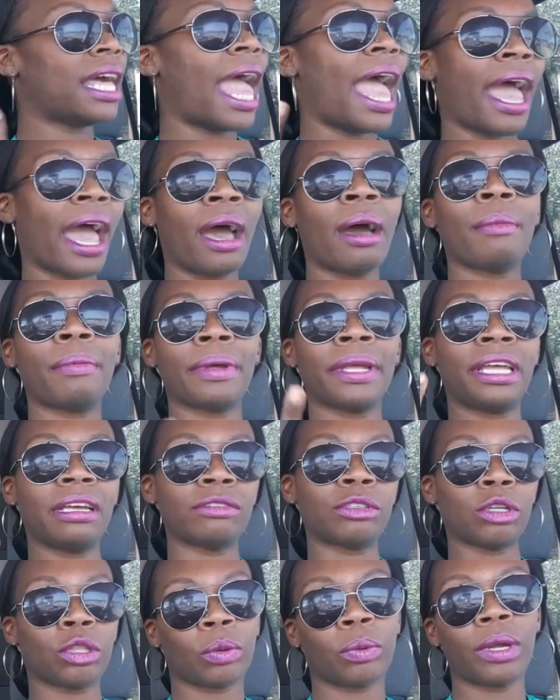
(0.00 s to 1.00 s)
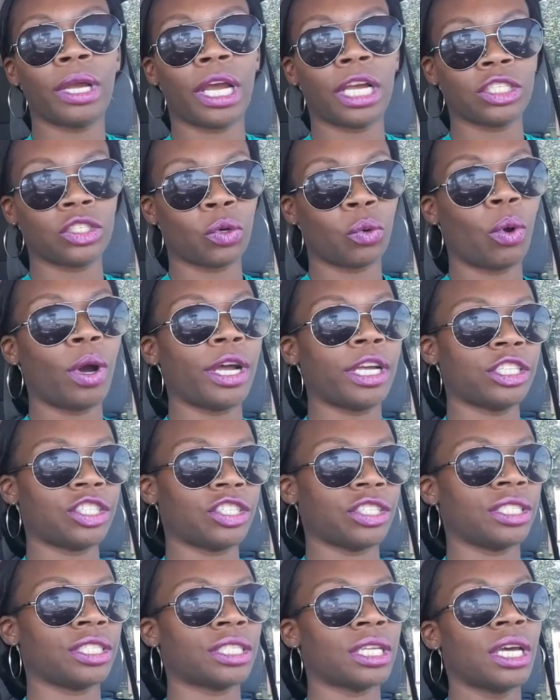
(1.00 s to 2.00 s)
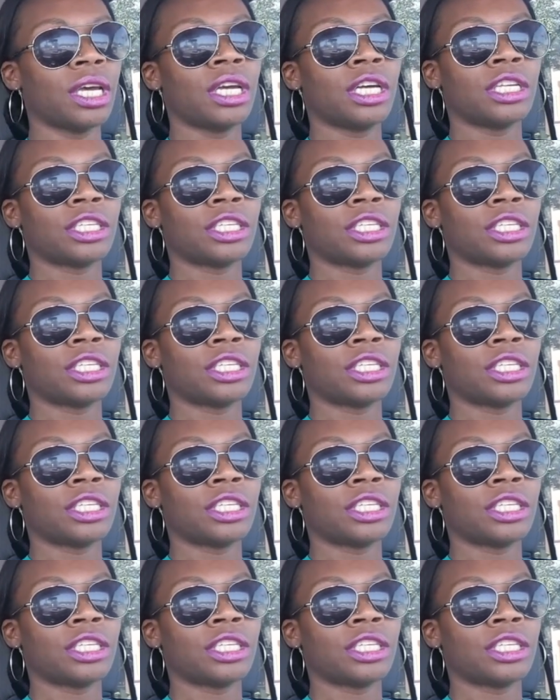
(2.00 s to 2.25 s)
the app gives you 300 questions.